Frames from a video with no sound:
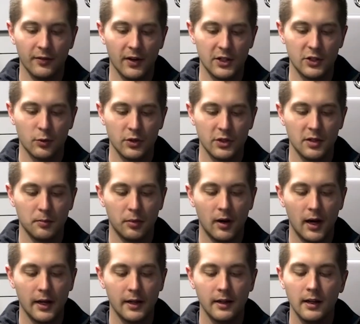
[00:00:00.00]
vests we're
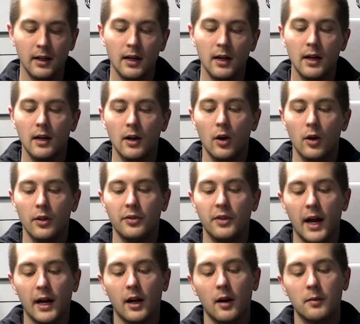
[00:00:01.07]
supplied.
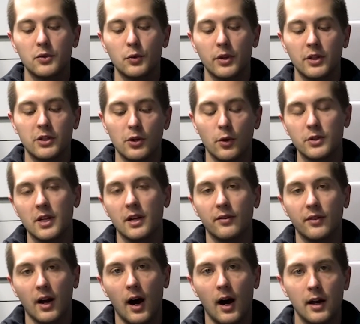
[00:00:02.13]
That comes with its own set
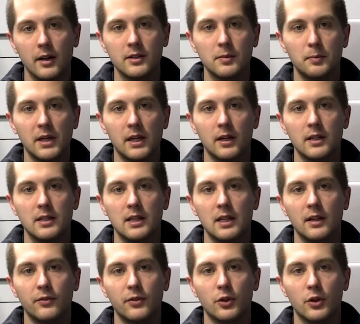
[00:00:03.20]
of cons, because
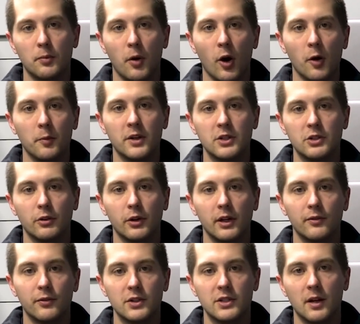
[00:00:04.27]
if your department is
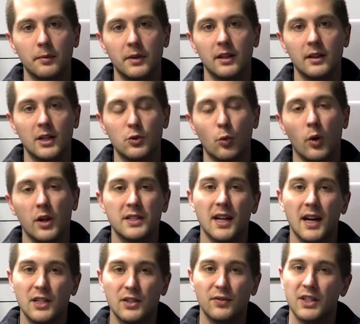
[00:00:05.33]
looking for something that's one
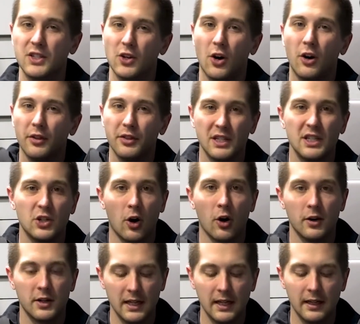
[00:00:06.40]
size fits all, these
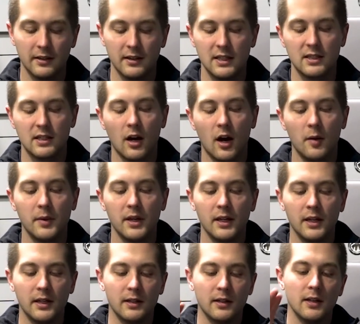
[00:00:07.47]
aren't it. These come
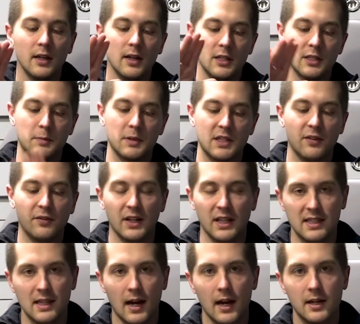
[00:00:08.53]
in specific
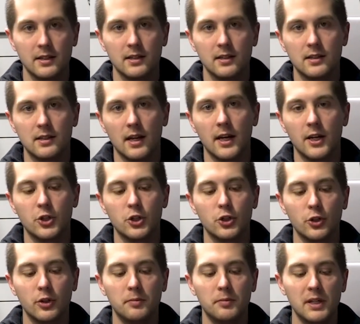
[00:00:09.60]
sizes and
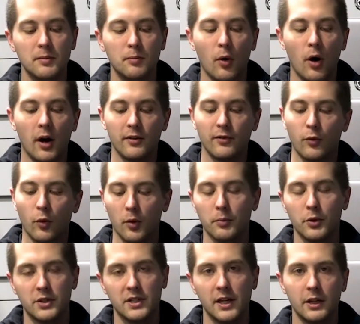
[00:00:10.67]
should be bought for
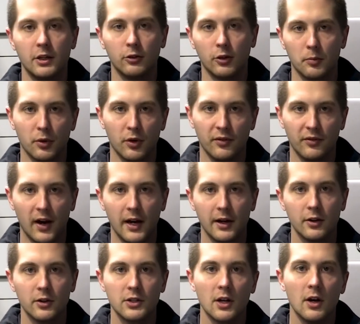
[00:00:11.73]
particular
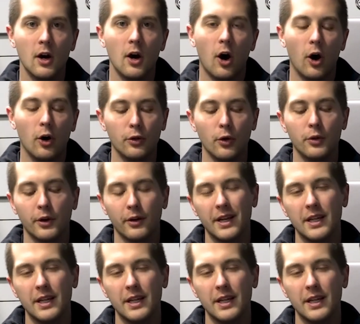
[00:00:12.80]
providers, although there